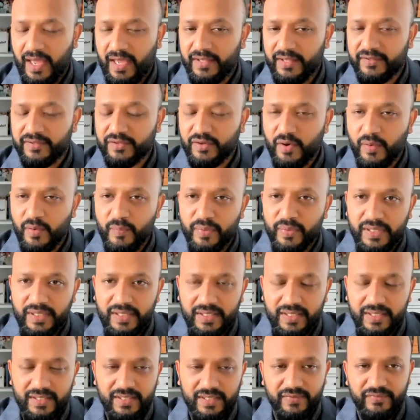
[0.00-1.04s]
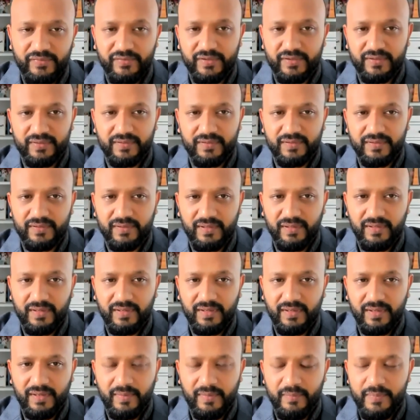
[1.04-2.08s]
It's completely different
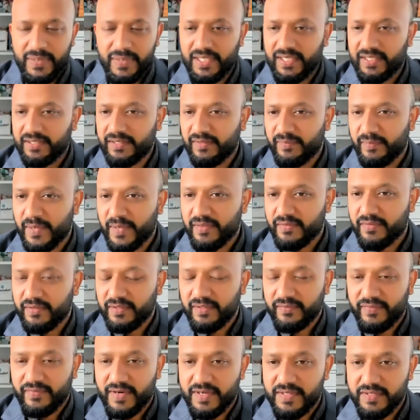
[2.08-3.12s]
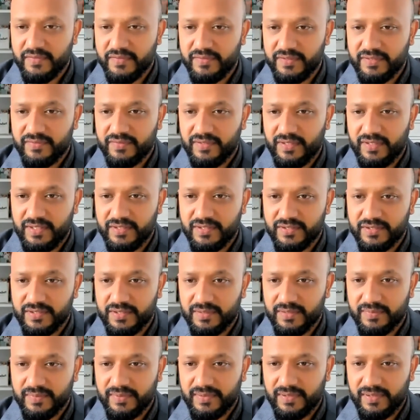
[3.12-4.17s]
being the mother and the father in this
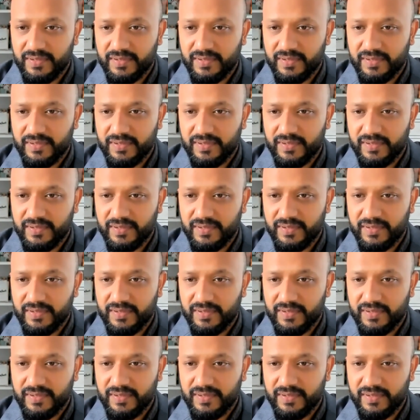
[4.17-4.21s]
relationship.